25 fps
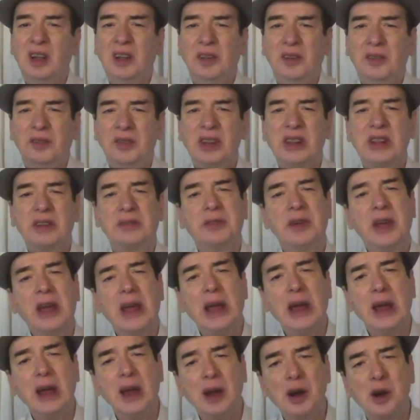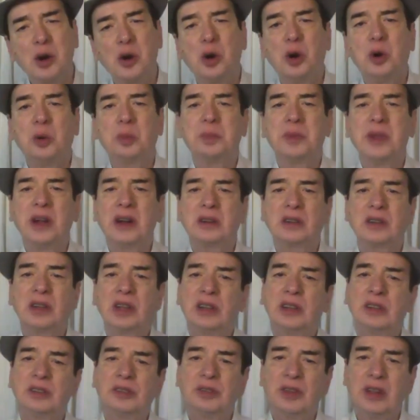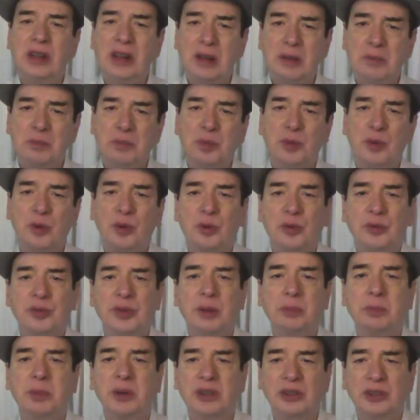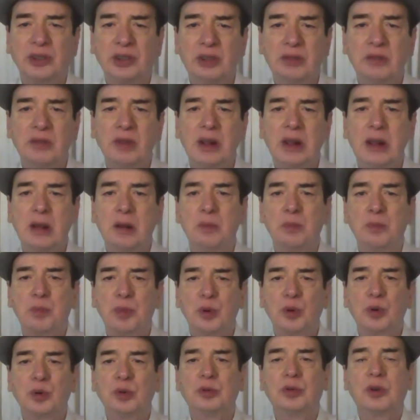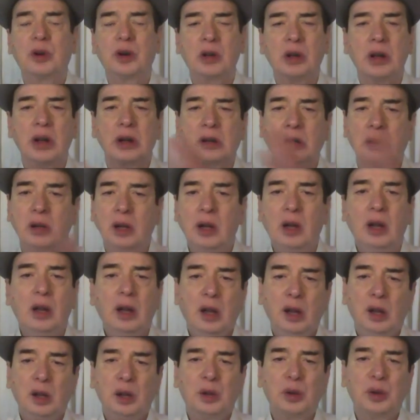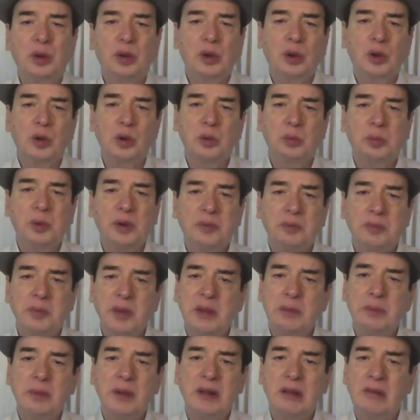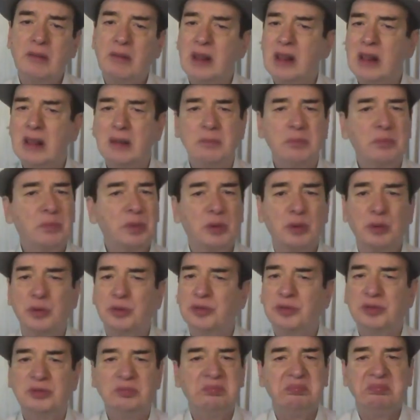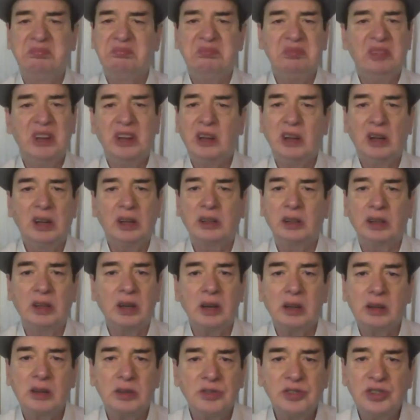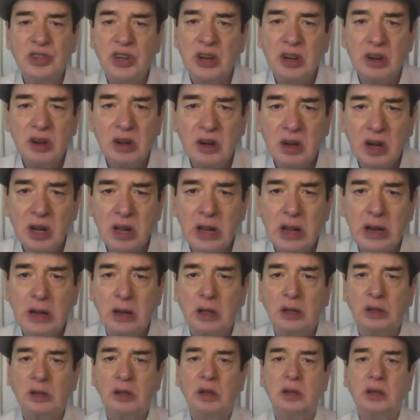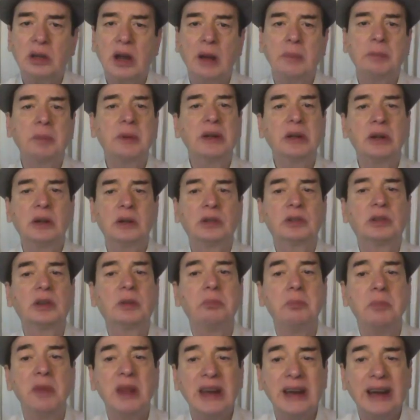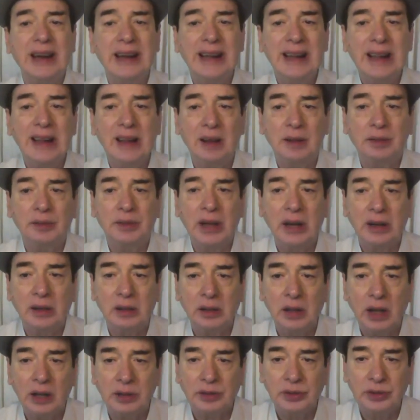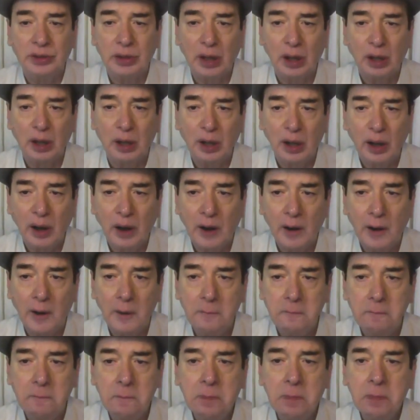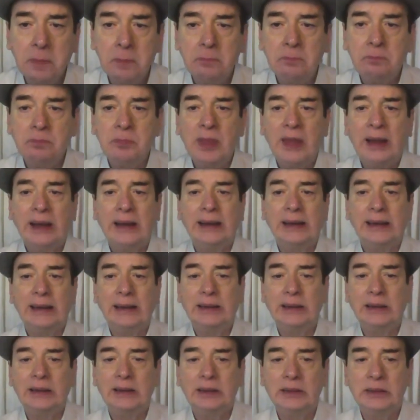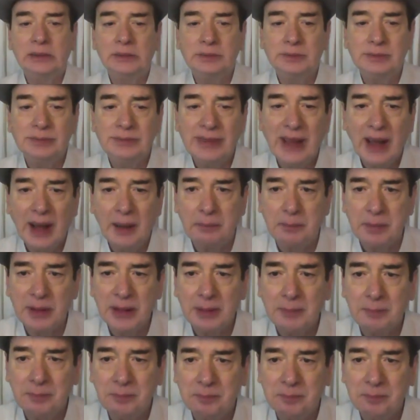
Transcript: with the vague hope that things will improve, the person will improve, or that group of people will improve, it generally does not happen. It is a miracle if that does happen.